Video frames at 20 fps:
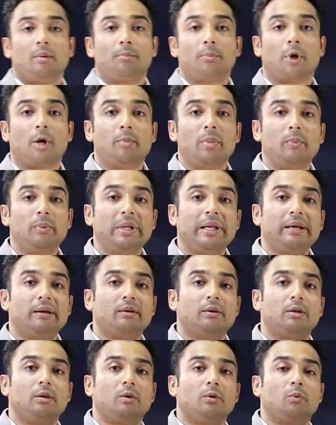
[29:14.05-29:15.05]
Probably
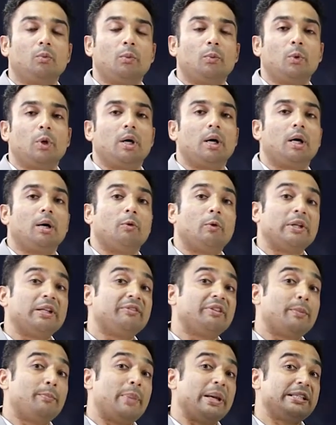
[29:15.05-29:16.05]
uh, one
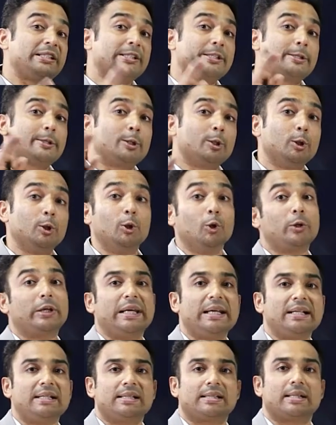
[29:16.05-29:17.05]
of the best
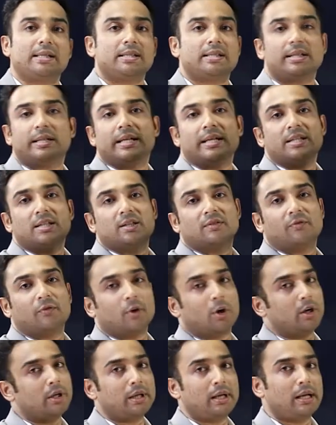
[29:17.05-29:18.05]
looking surgeries
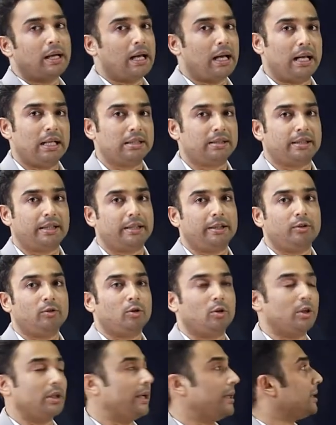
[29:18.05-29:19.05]
for ulcerative
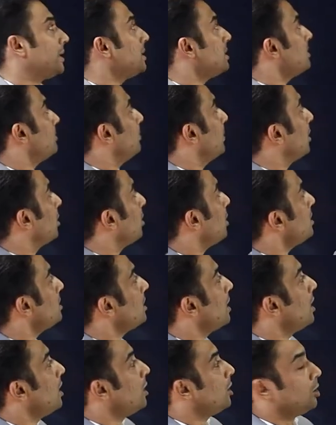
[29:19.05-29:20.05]
colitis
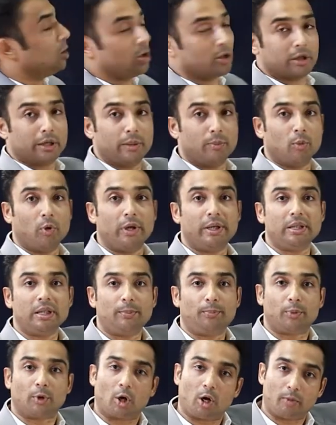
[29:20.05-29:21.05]
because you're removing
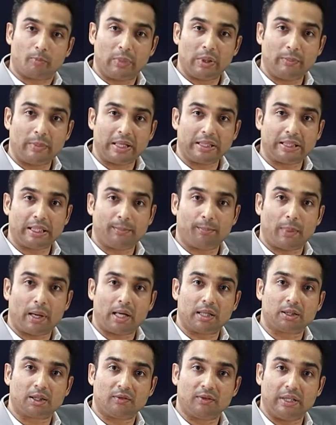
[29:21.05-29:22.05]
the problematic
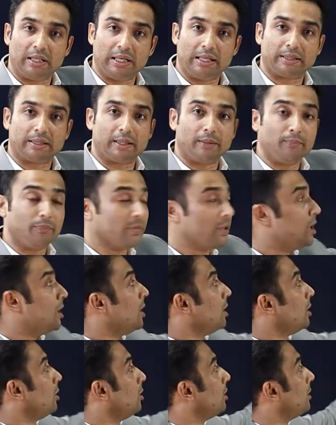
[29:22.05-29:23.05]
part of the rectum,
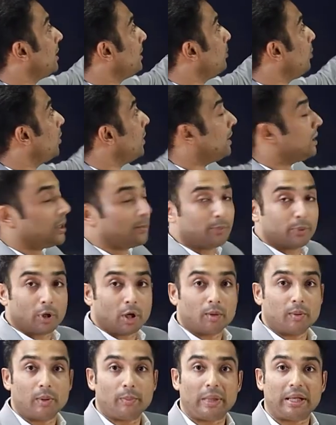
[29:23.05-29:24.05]
you're removing the
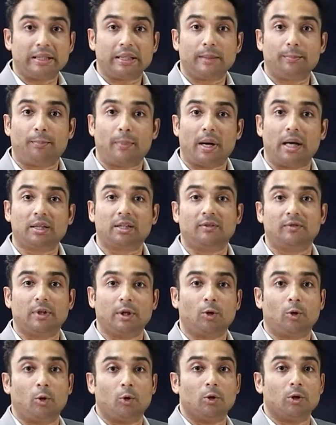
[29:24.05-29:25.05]
problematic part of the
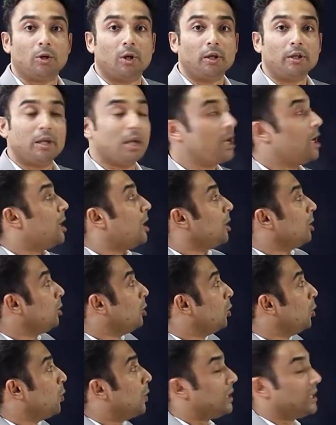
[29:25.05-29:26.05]
colon,
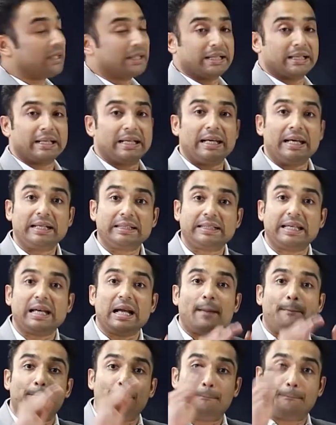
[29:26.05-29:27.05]
you are creating
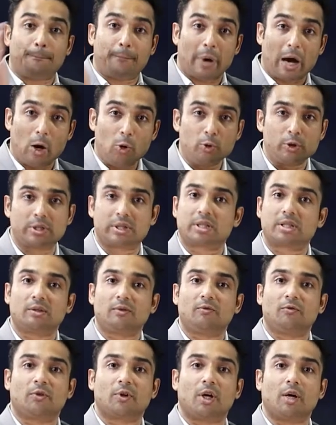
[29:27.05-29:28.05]
a pouch
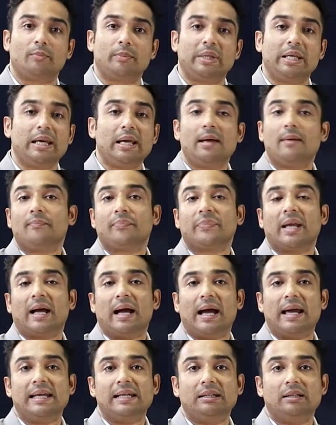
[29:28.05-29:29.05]
from the
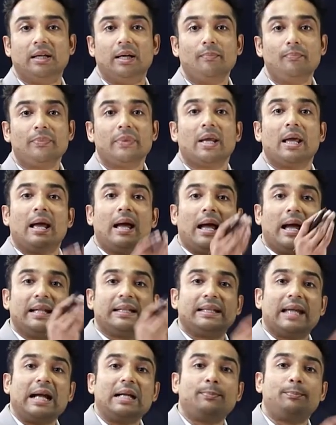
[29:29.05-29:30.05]
ileum
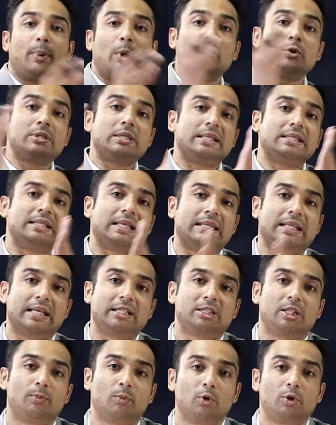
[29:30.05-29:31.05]
and that pouch is
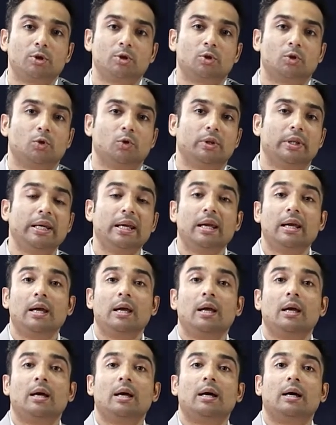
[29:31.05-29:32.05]
anastomosed to the
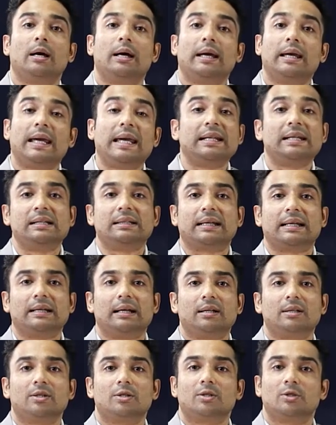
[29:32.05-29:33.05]
anal
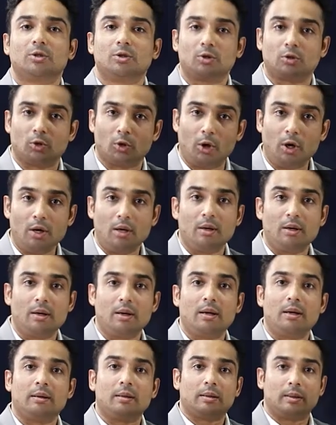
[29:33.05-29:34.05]
canal. So,
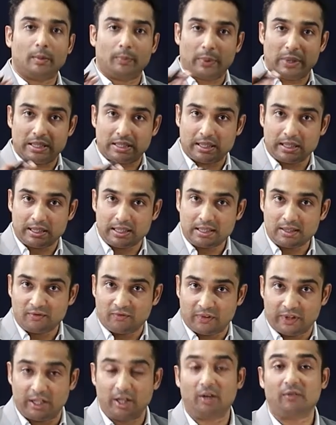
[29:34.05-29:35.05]
the patient is
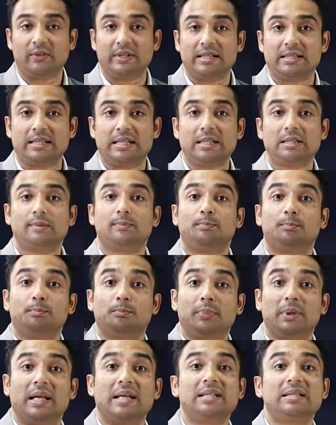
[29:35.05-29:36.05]
free of disease
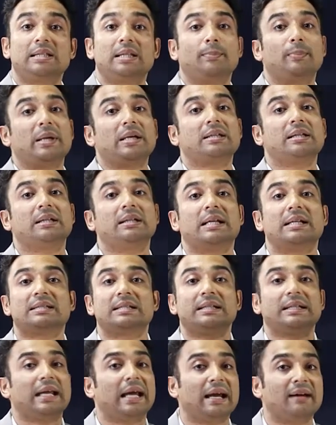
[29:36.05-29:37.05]
plus the patient
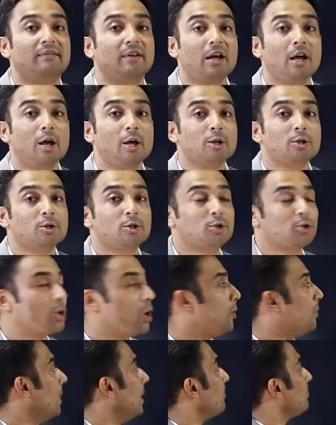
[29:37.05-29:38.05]
doesn't have a
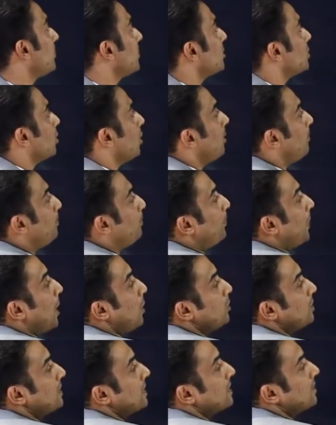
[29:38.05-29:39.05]
stoma. So,
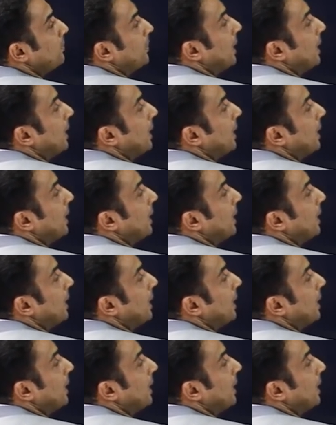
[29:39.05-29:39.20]
pouch is